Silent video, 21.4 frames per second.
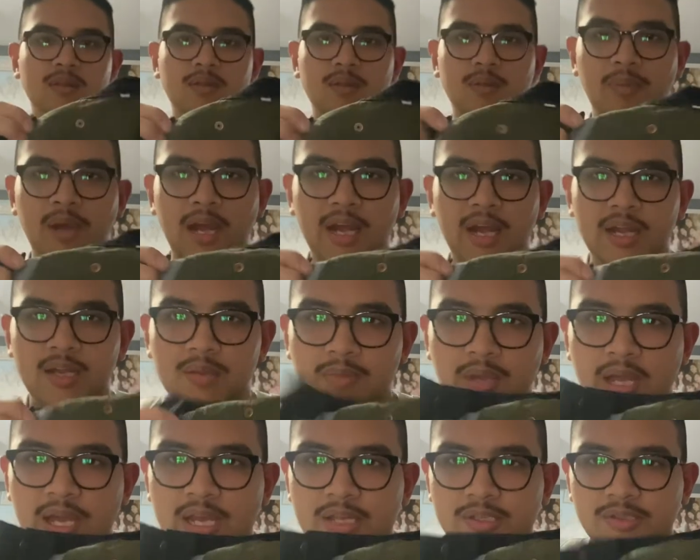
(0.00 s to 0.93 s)
Pocket
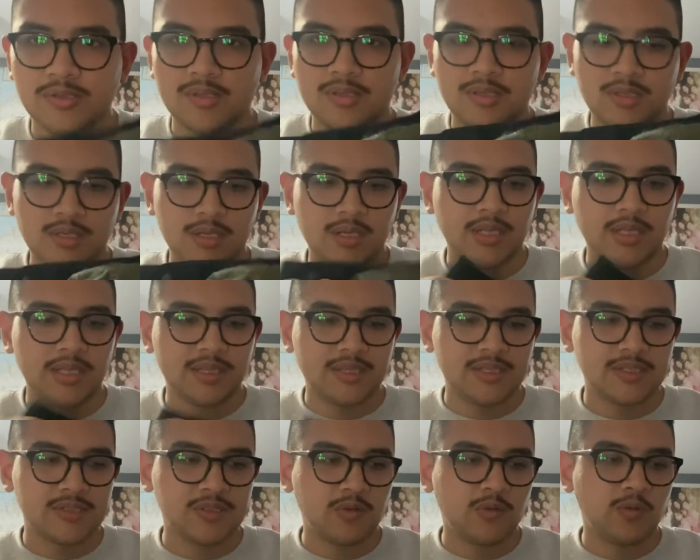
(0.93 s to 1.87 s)
bags are, you know, like
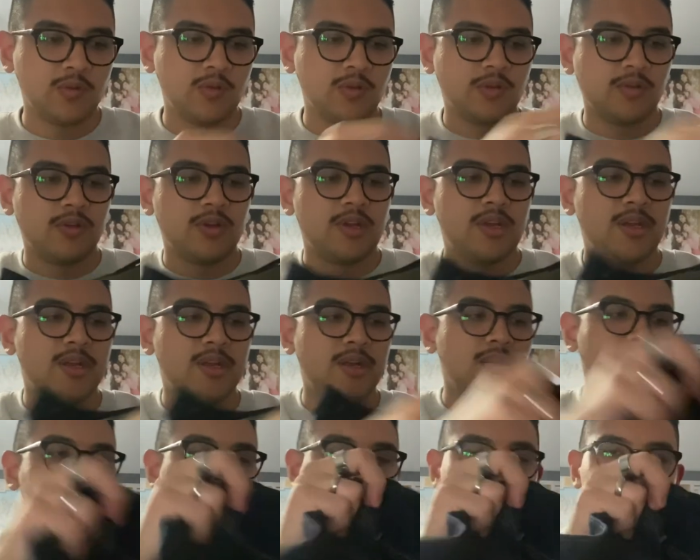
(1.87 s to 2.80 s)
this cool green.
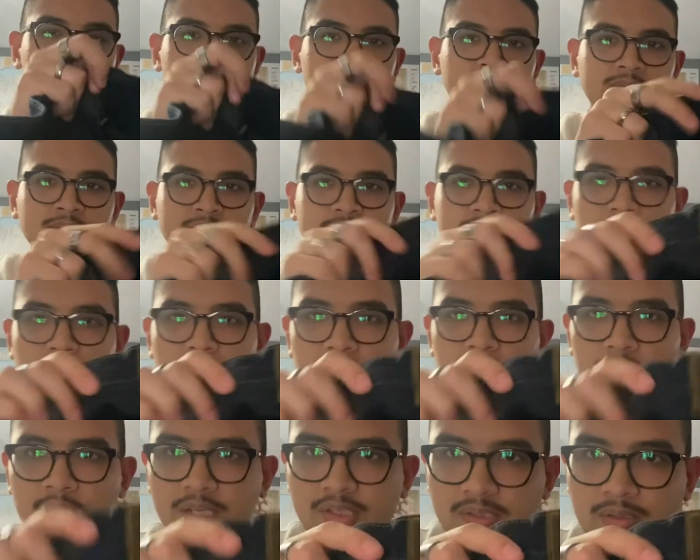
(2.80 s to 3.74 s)

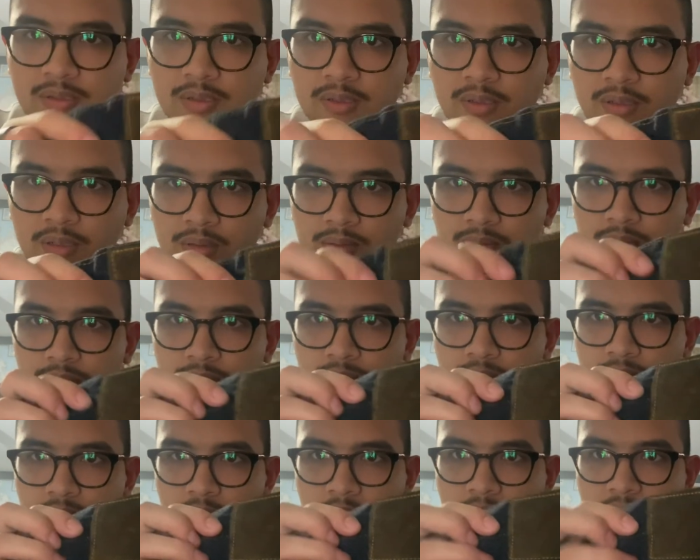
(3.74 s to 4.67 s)
Nice little,
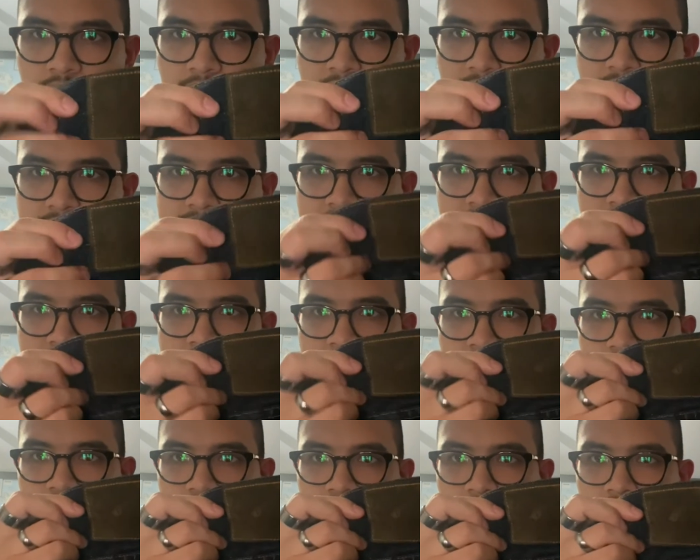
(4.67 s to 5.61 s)
you can't see this
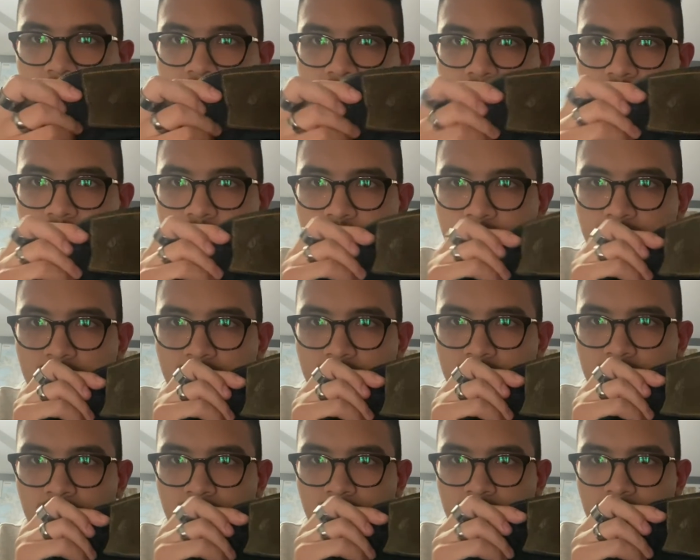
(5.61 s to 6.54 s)
at all.
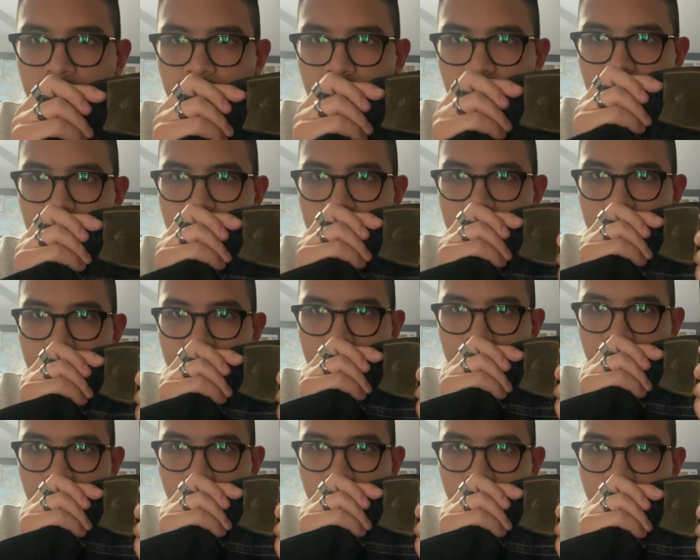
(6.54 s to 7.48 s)
Oh, a
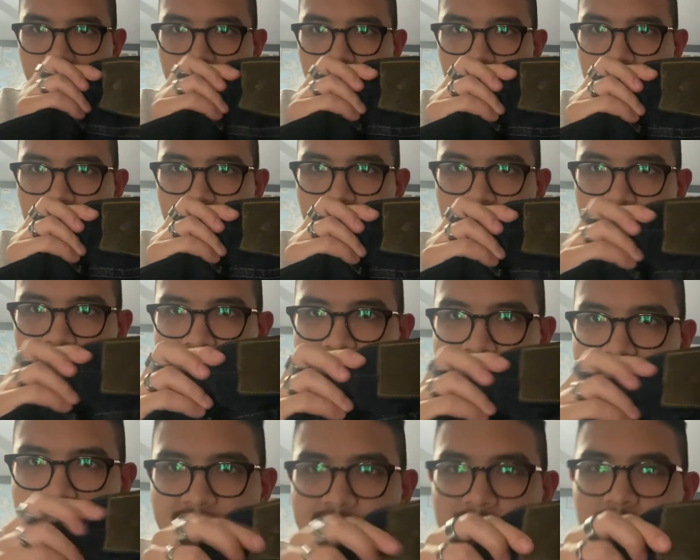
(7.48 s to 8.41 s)
little bit. It
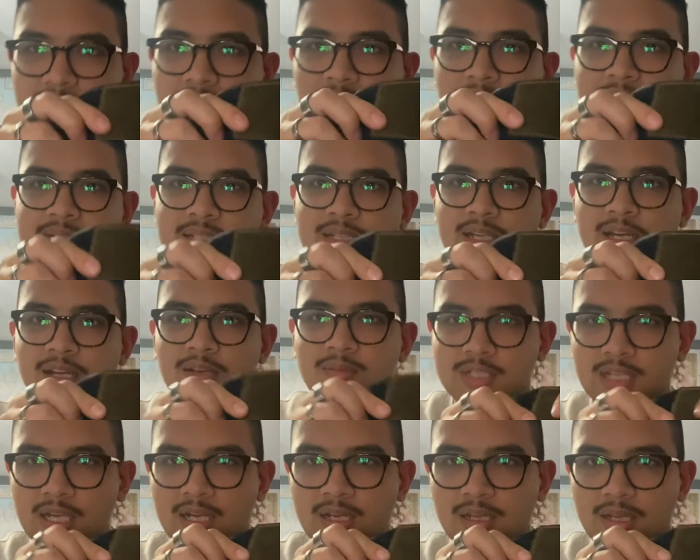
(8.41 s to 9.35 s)
says Glenn's denim. It's
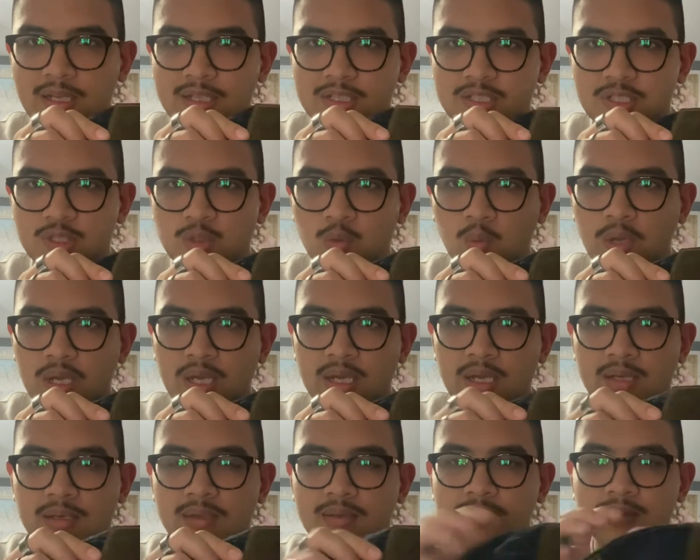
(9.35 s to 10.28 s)
kind of like
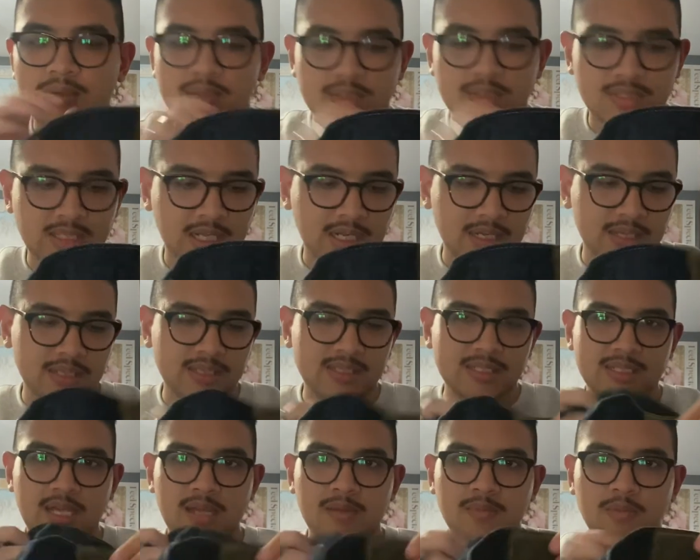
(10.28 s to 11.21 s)
suede. It's kind of the
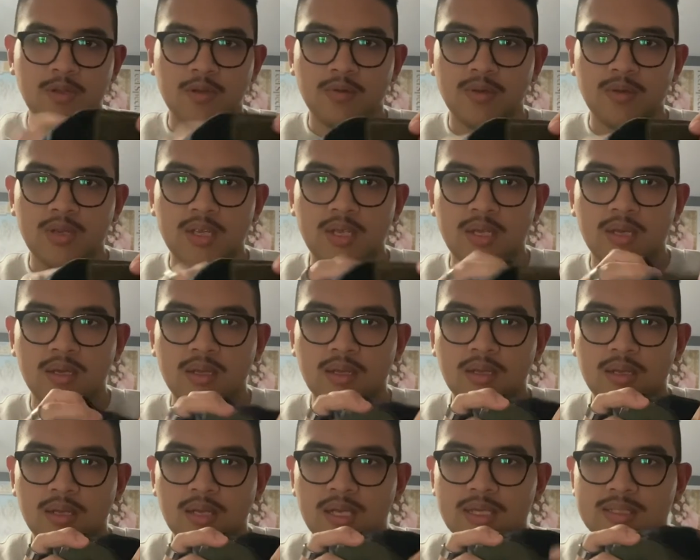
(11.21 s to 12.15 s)
same green
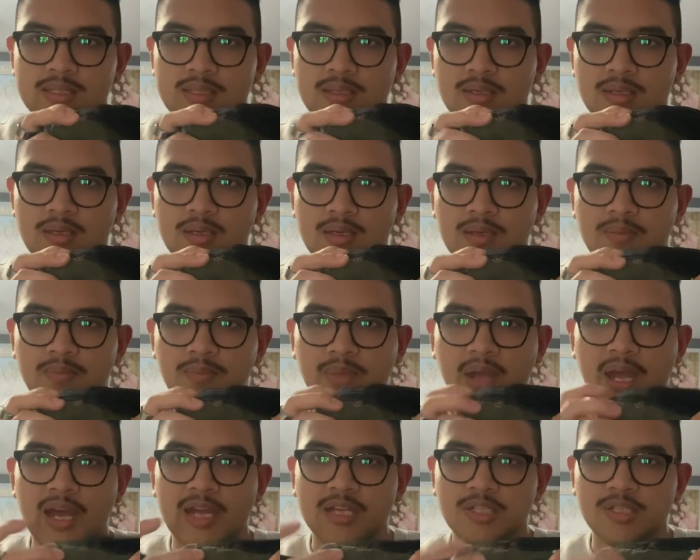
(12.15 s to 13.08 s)
as the
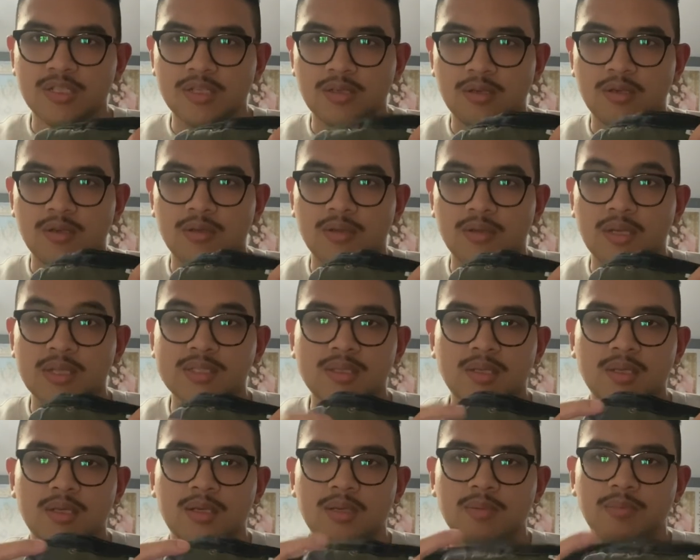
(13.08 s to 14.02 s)
patch, or as
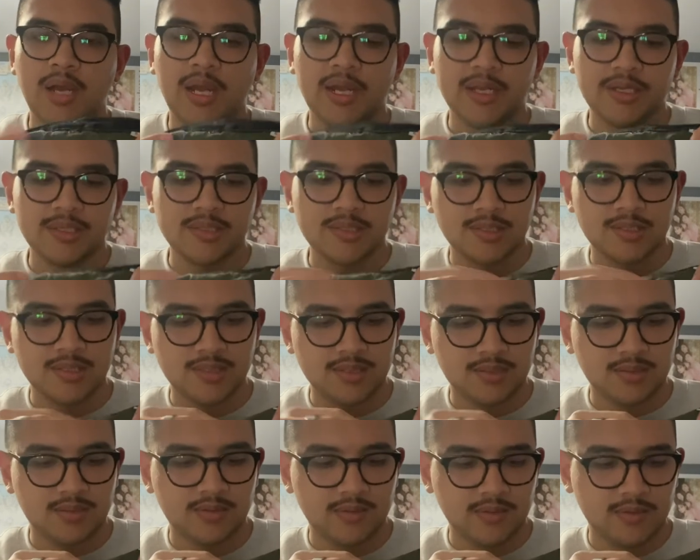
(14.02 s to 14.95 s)
the pockets, just a
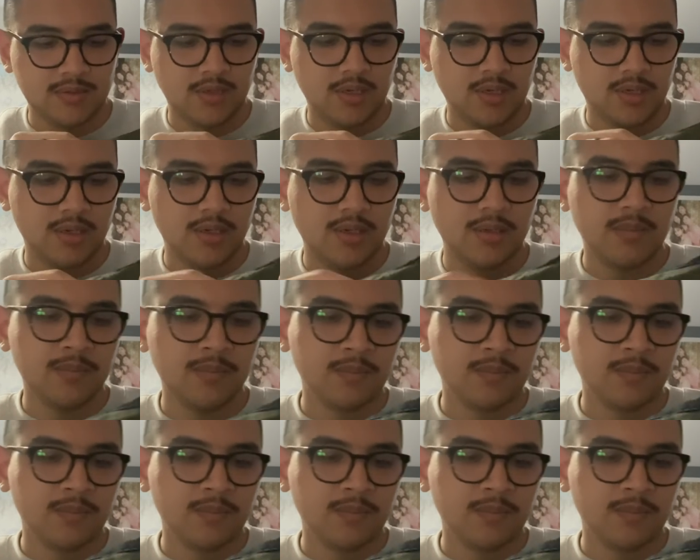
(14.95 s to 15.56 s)
little darker.